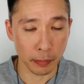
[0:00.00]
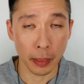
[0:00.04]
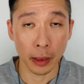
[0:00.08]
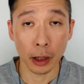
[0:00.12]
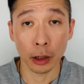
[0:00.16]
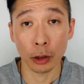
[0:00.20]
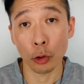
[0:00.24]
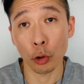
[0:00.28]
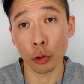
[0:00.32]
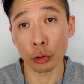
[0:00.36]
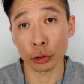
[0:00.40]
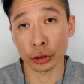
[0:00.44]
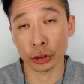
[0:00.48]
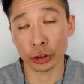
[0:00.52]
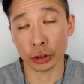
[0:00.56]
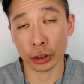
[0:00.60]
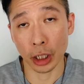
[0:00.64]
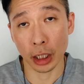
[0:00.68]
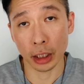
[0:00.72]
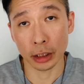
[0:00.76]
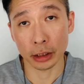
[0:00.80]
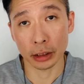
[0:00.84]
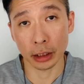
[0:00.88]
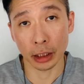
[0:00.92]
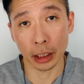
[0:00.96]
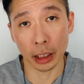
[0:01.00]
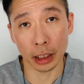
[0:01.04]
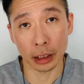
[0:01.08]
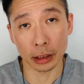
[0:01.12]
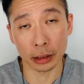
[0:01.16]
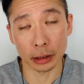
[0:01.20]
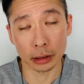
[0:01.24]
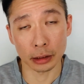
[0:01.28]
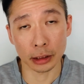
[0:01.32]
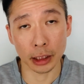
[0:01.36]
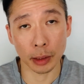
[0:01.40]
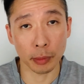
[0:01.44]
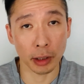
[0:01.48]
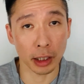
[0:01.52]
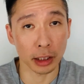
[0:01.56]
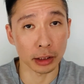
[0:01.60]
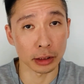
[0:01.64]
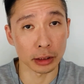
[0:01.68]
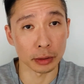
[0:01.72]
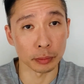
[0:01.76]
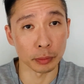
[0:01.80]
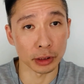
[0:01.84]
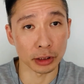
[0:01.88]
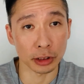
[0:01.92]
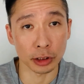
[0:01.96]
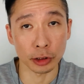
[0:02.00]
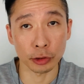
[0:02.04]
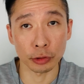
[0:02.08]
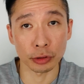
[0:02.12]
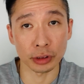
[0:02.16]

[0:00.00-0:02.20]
cornstarch and some other material